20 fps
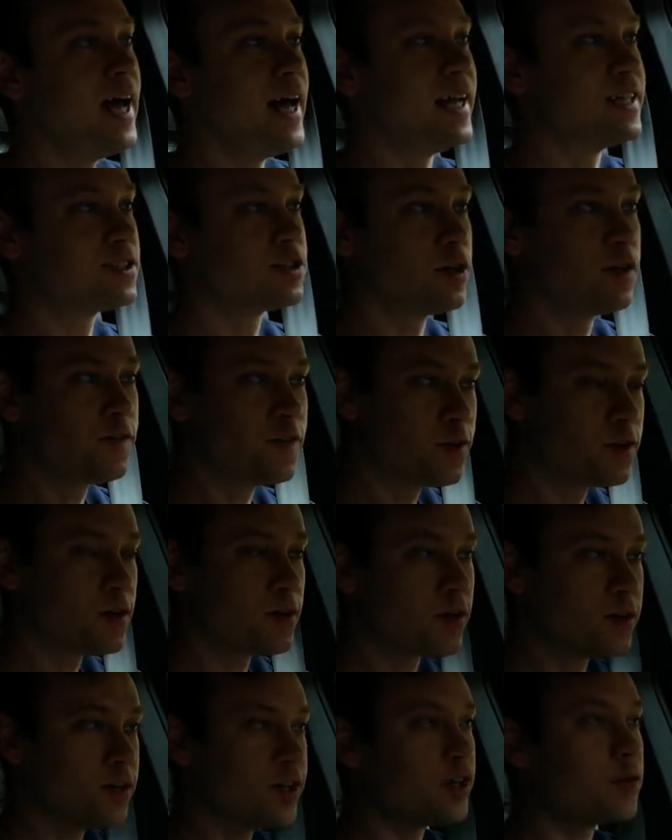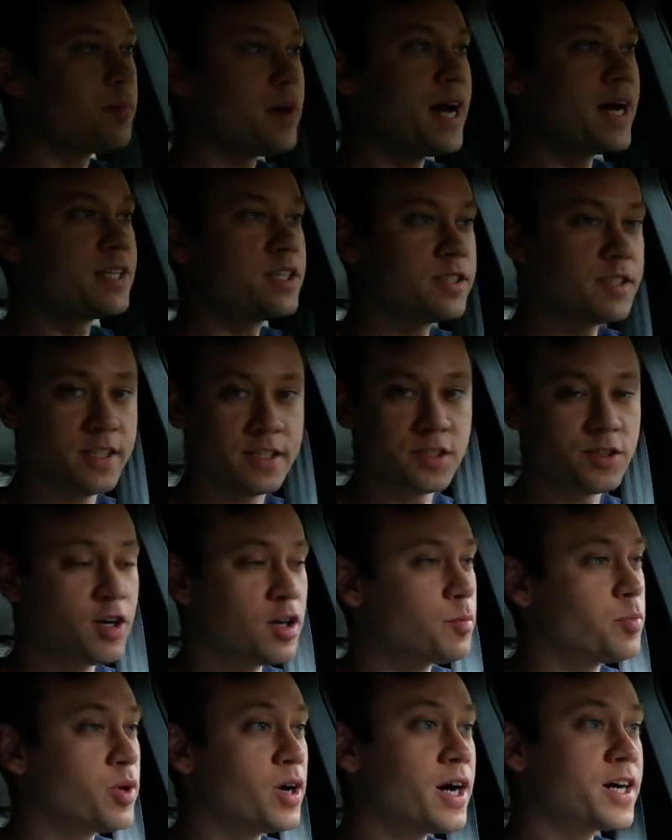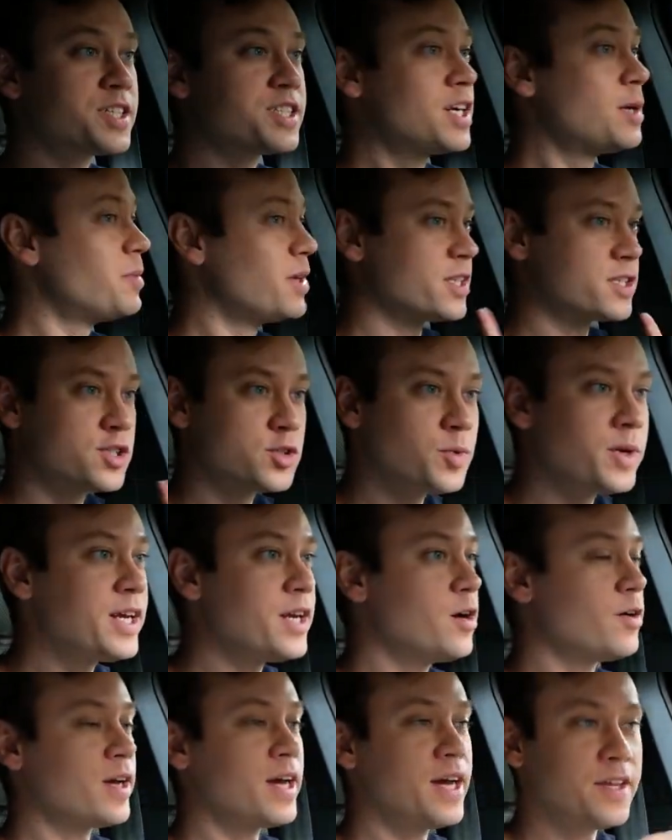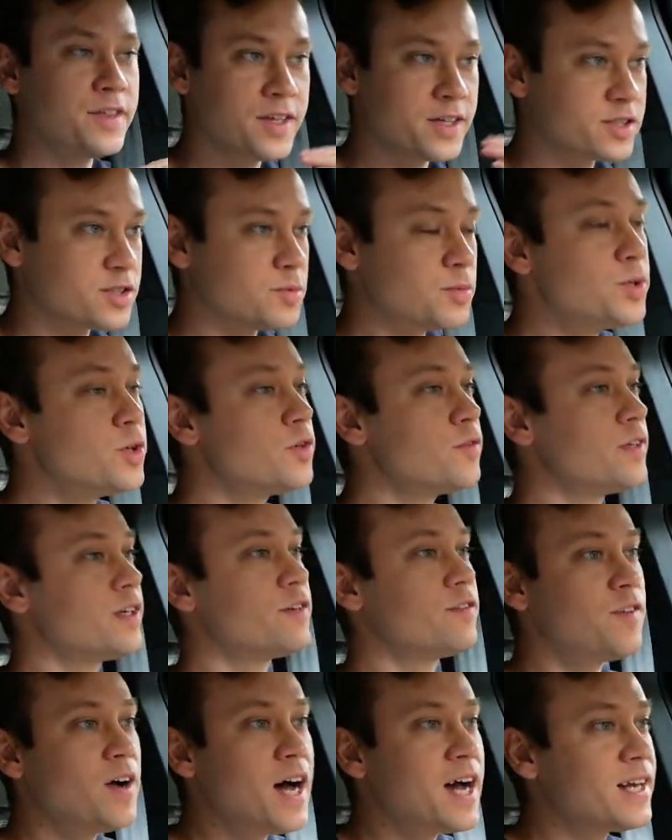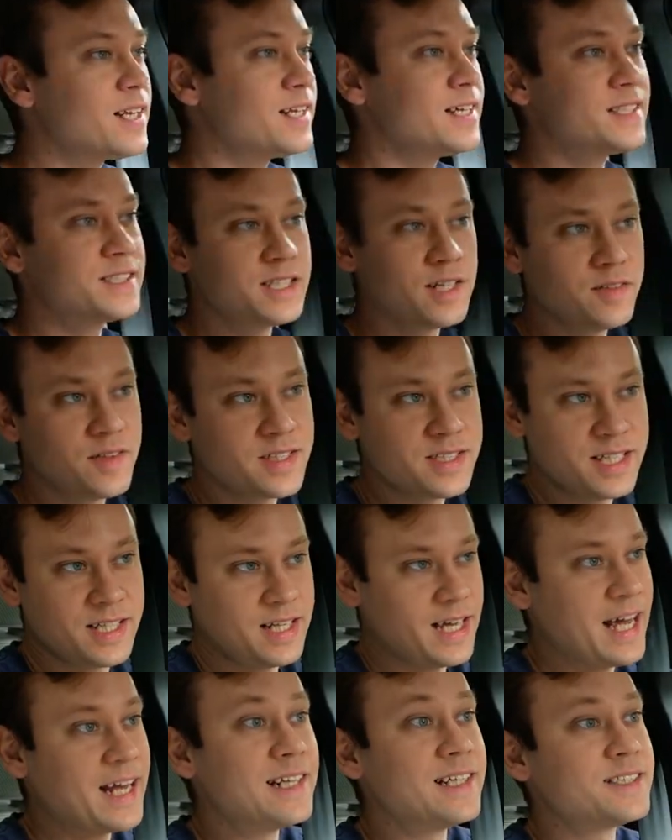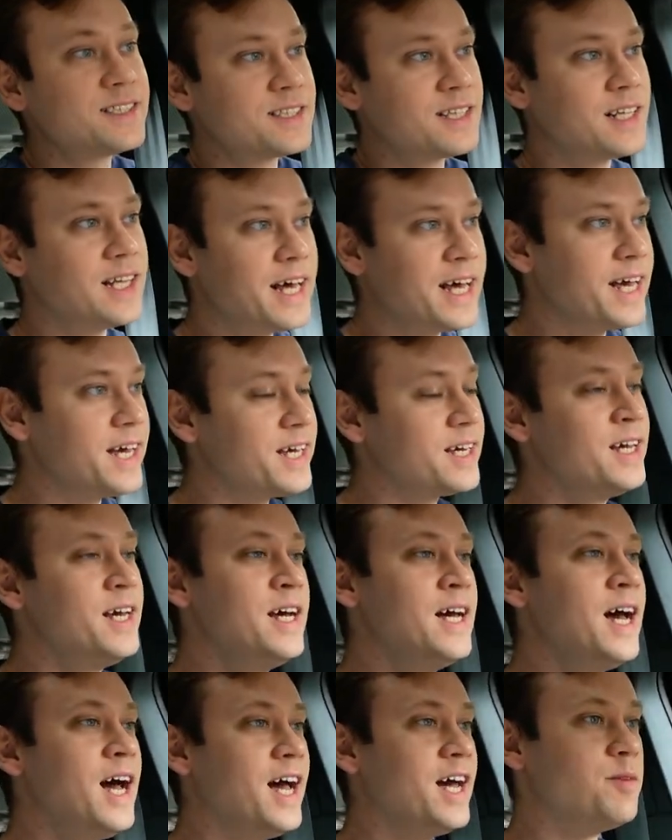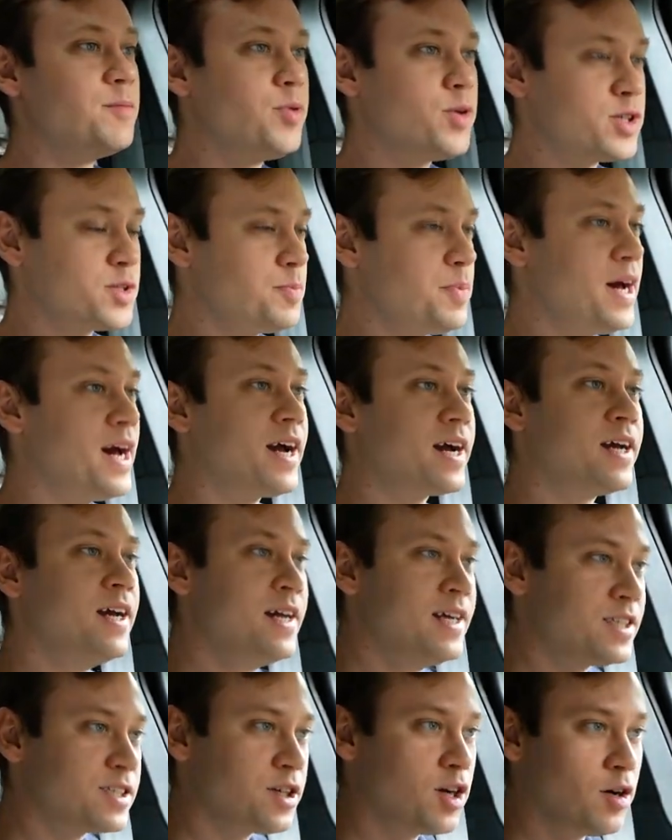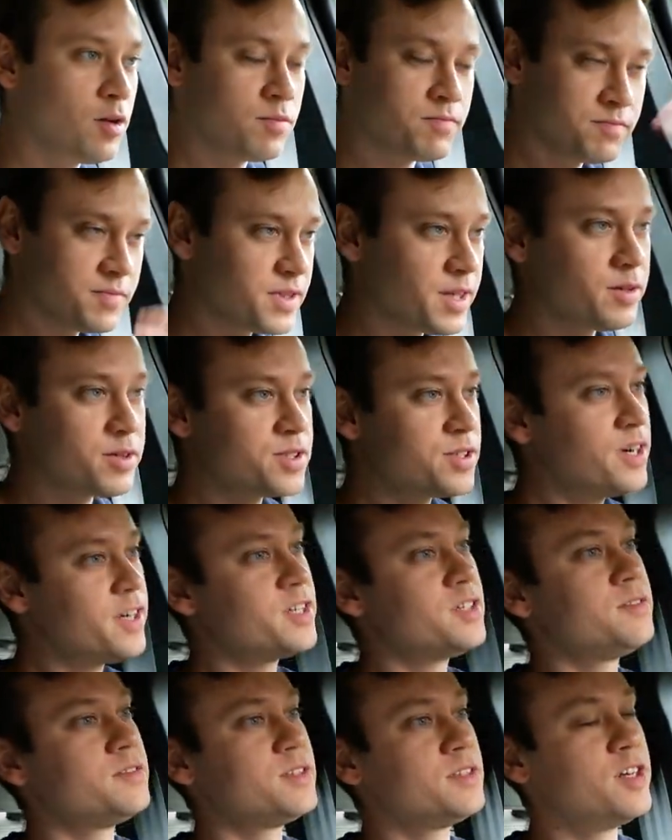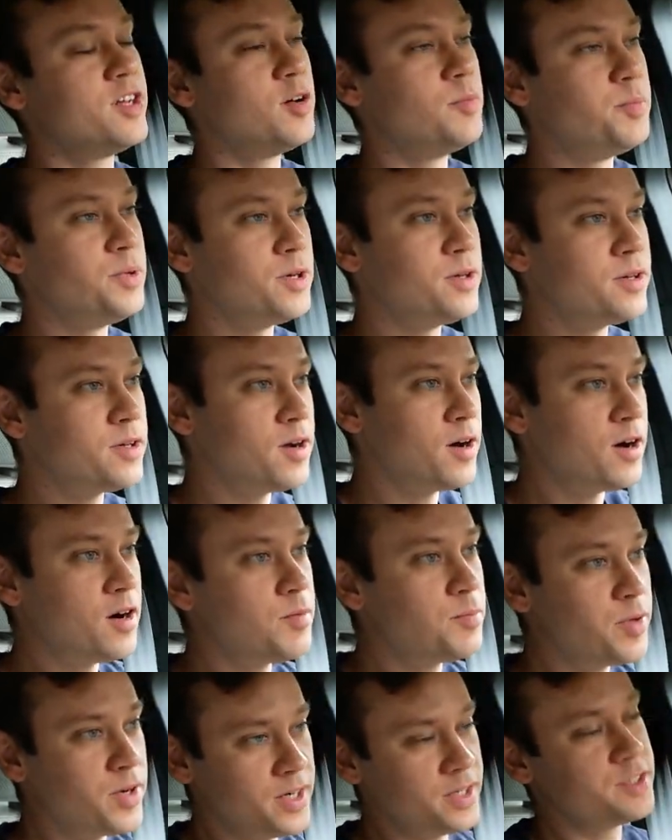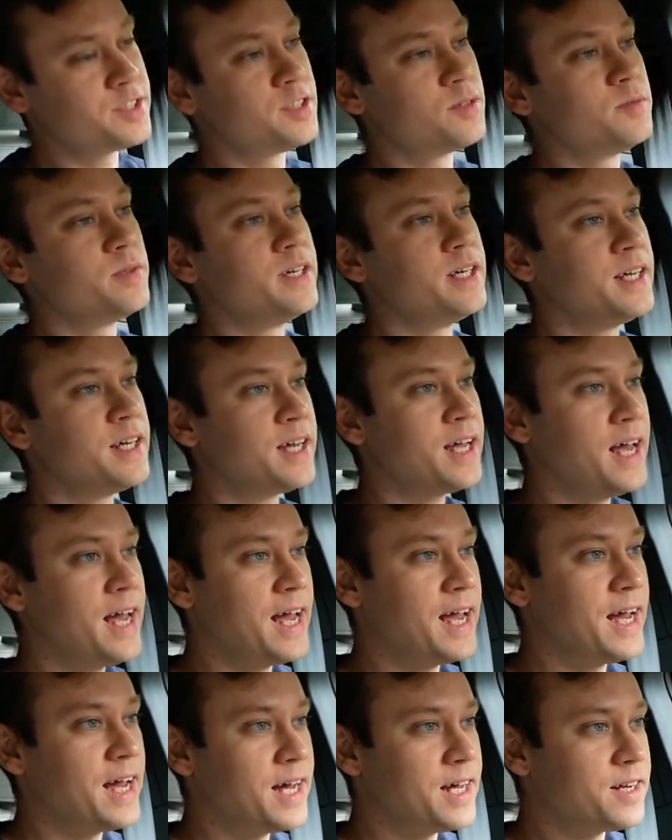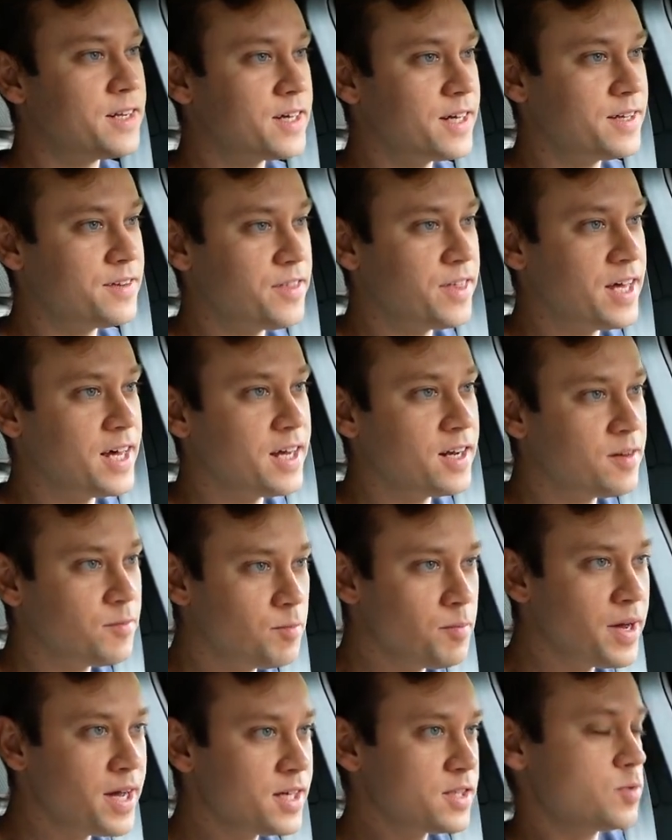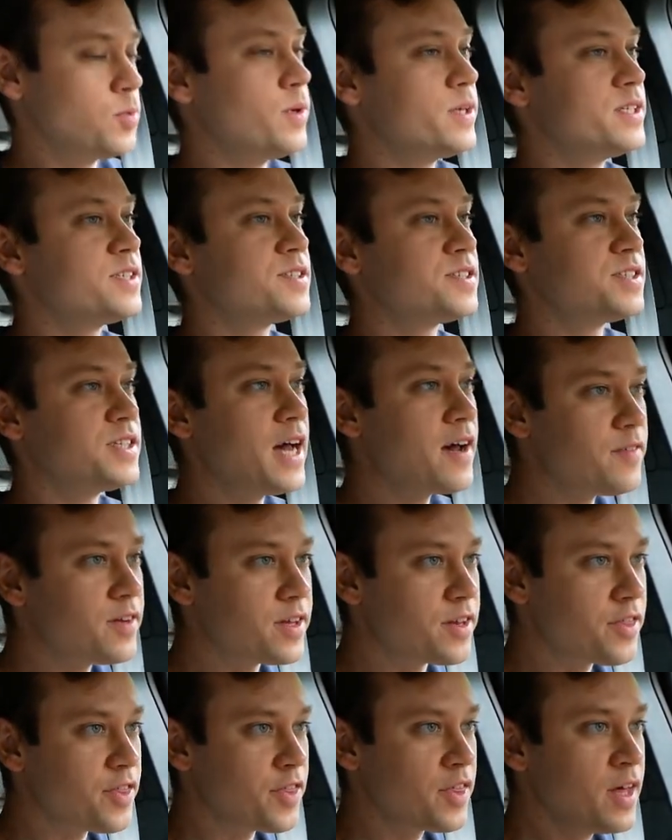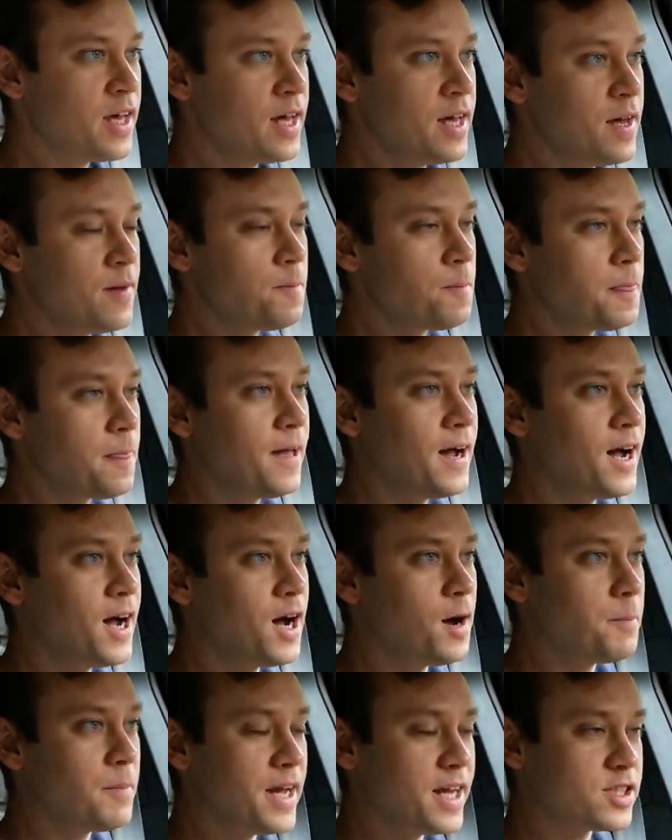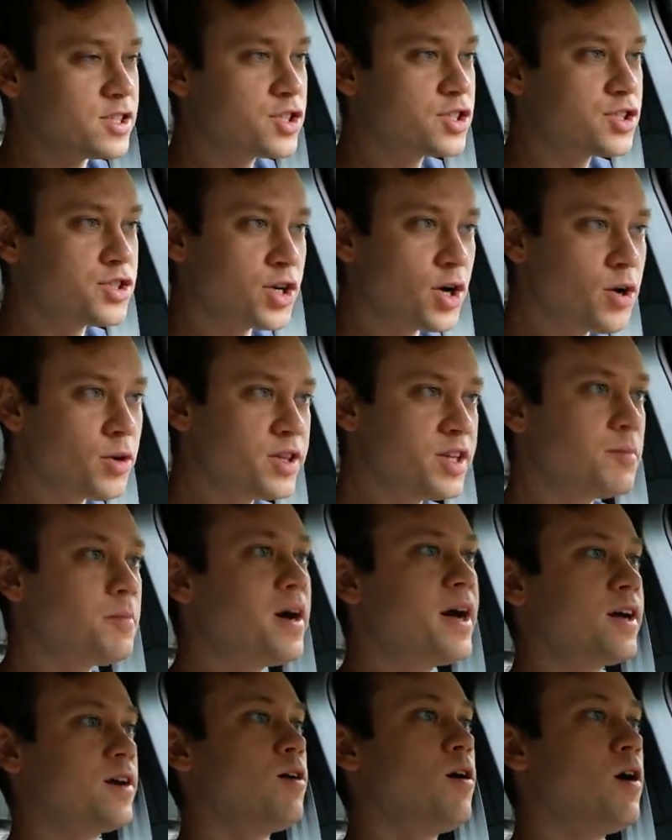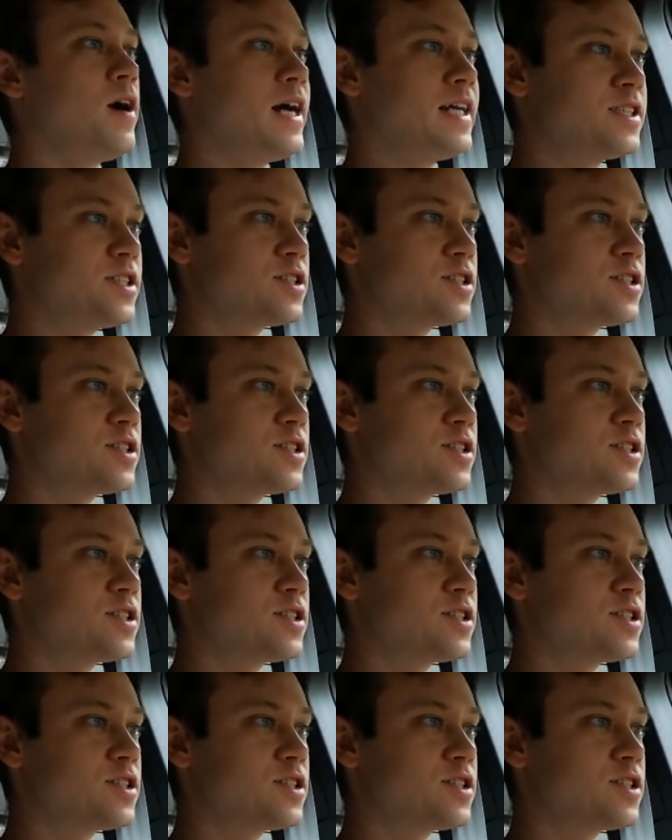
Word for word: and so a few of the earlier batches had started production i'm like sweet okay things are moving finally instead of this endless delay and pushback so they were starting to you know build our production week and then may 27th um, it showed that my car had